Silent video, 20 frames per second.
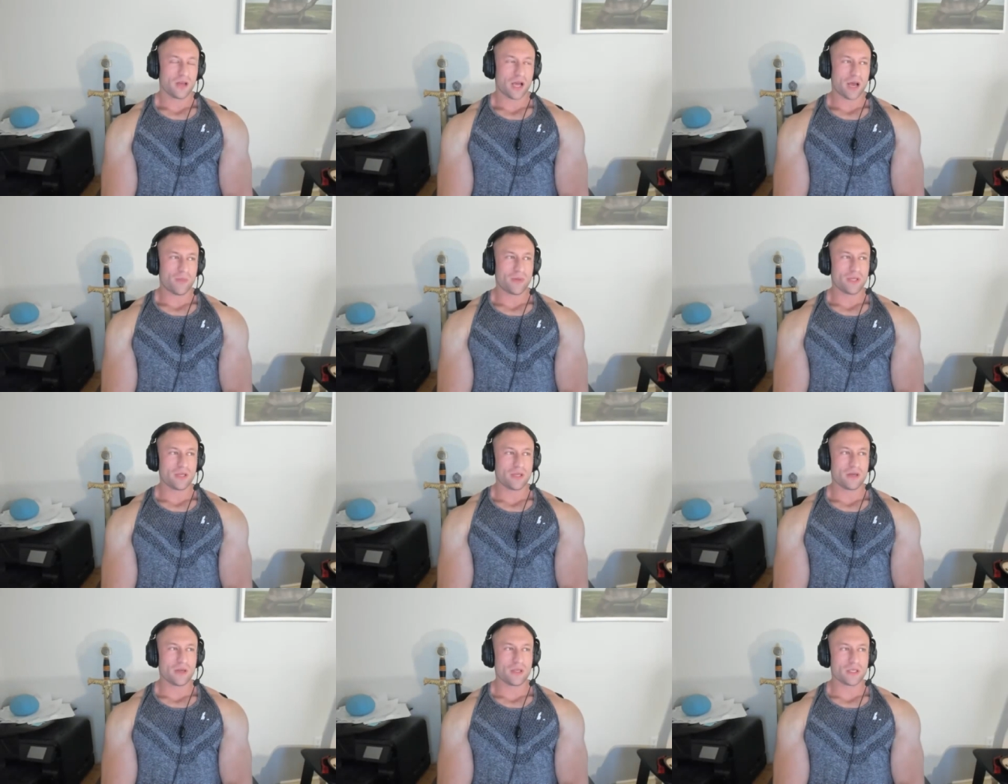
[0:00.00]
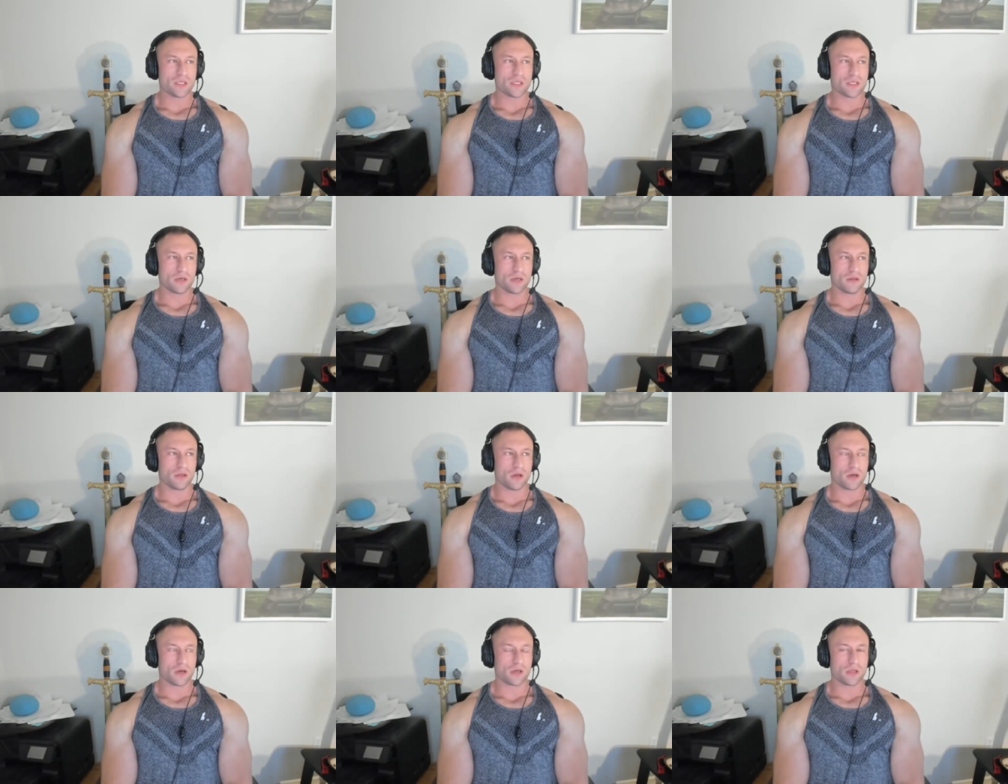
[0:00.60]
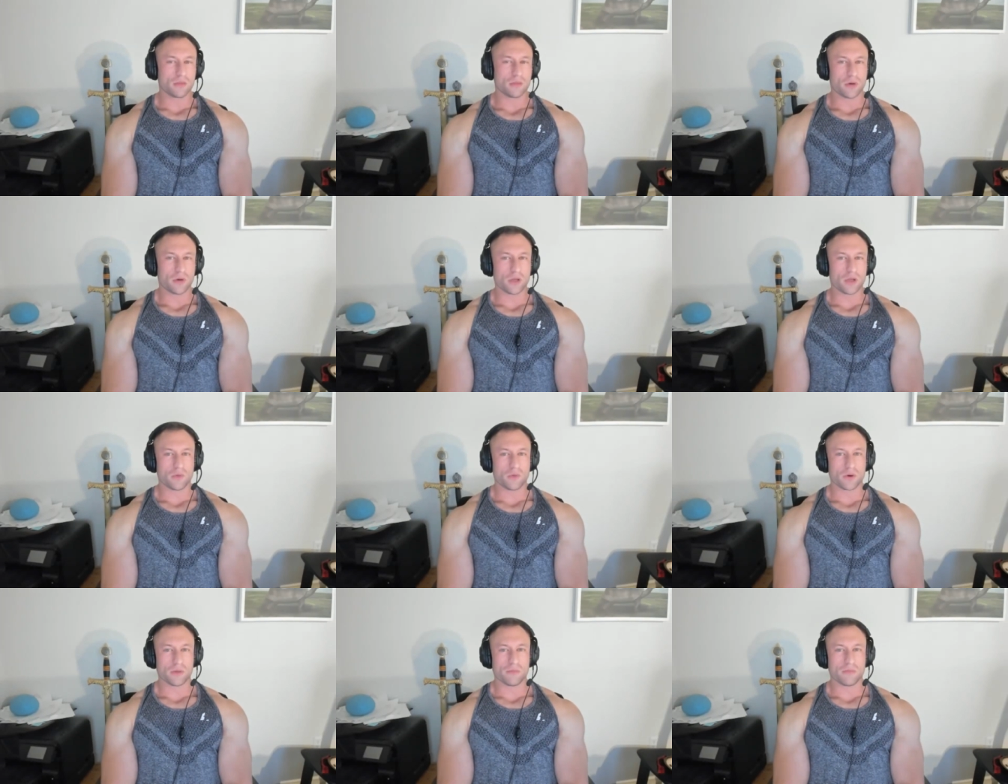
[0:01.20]
I've been doing this so long to the
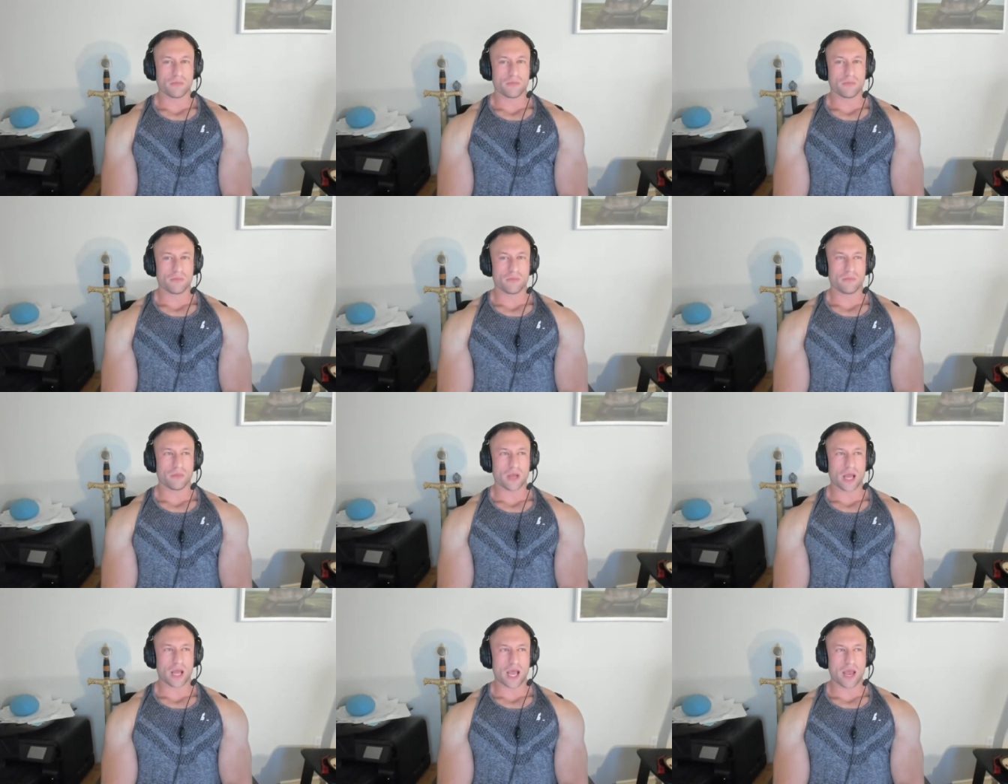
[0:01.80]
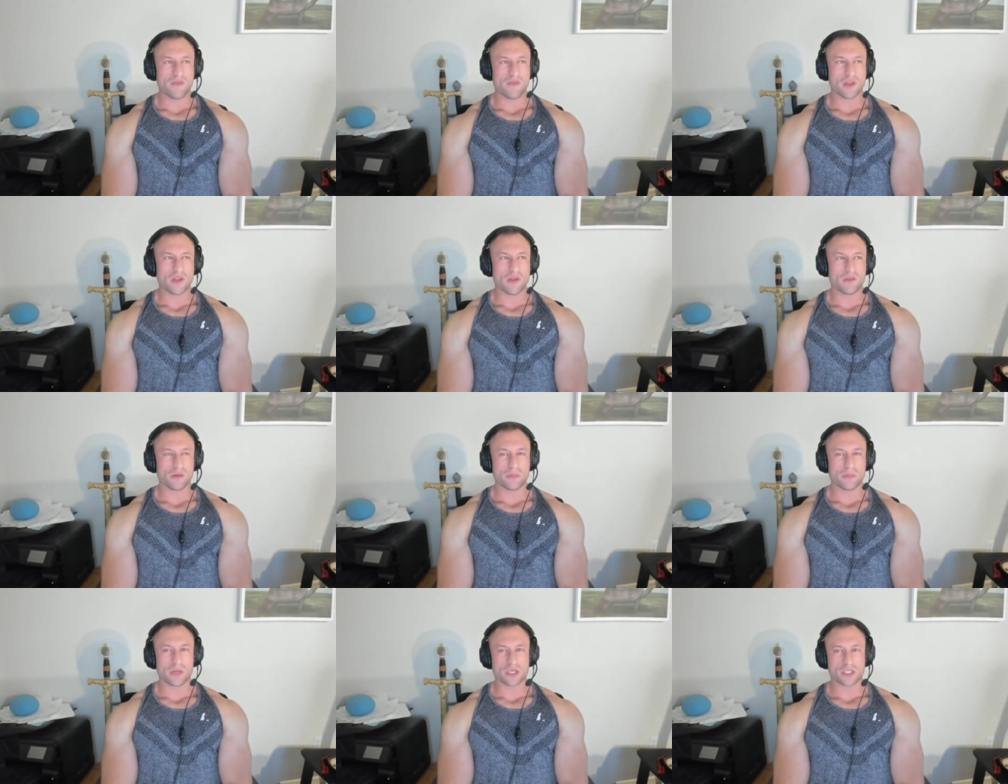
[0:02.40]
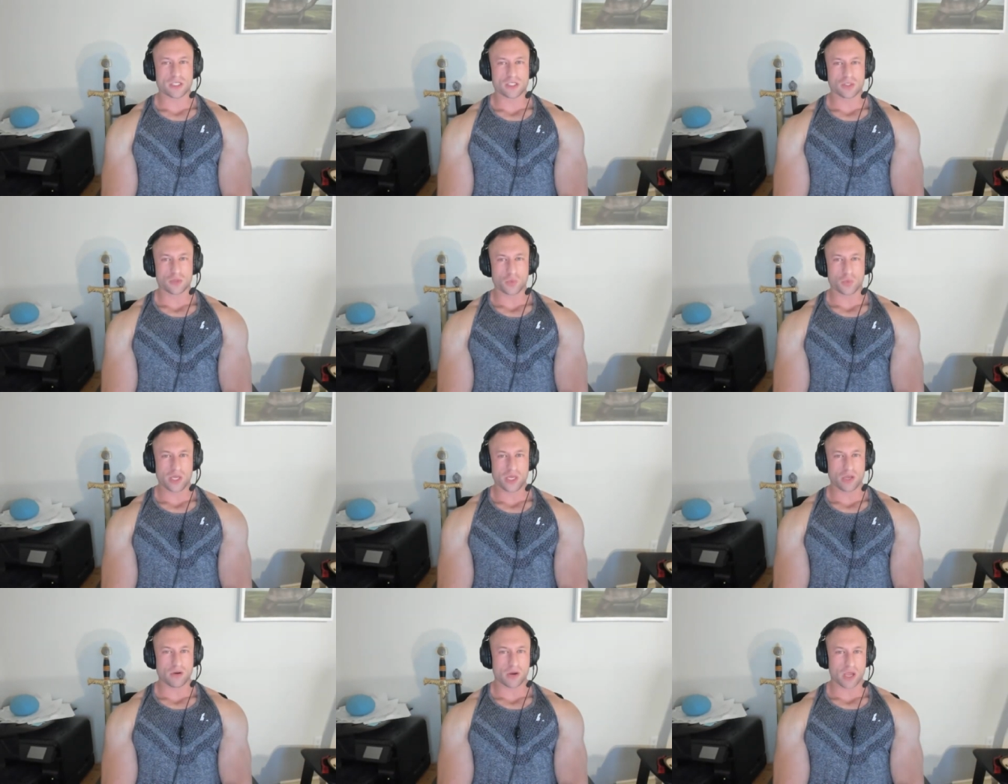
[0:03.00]
point where I've never been a
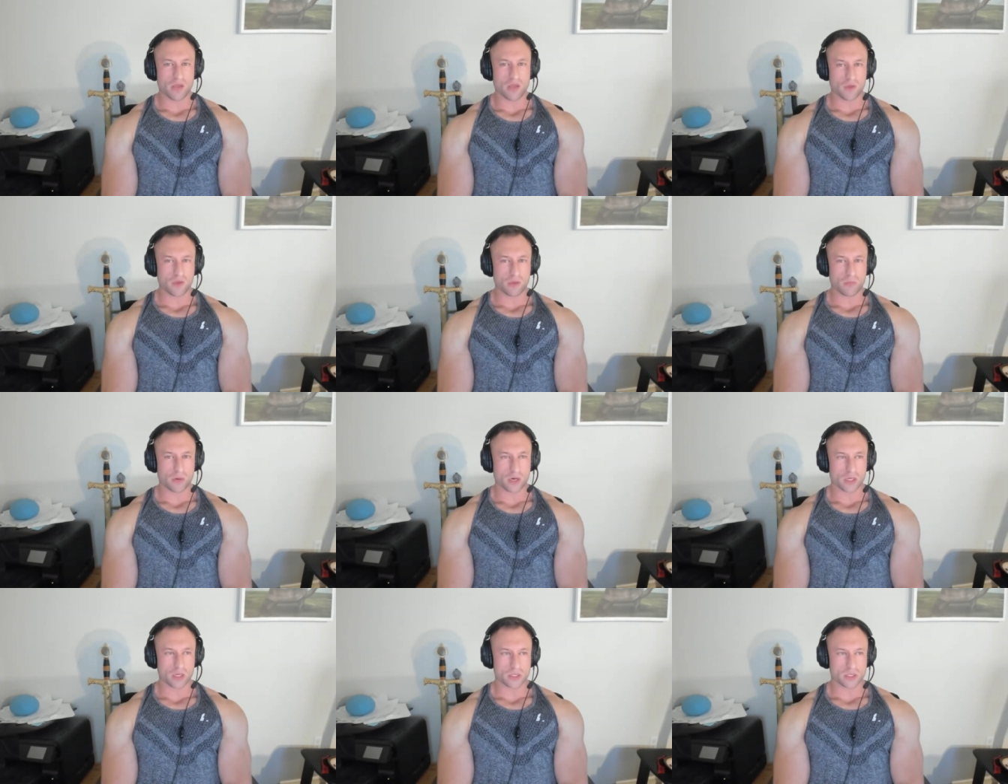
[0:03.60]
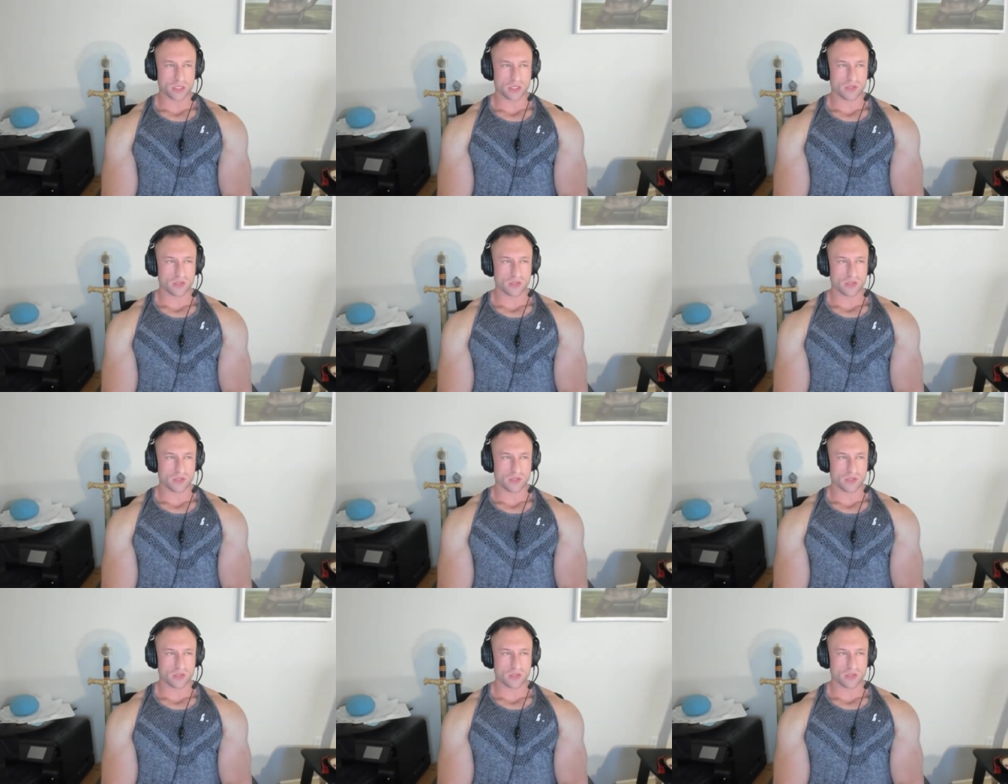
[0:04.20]
sweet craving person.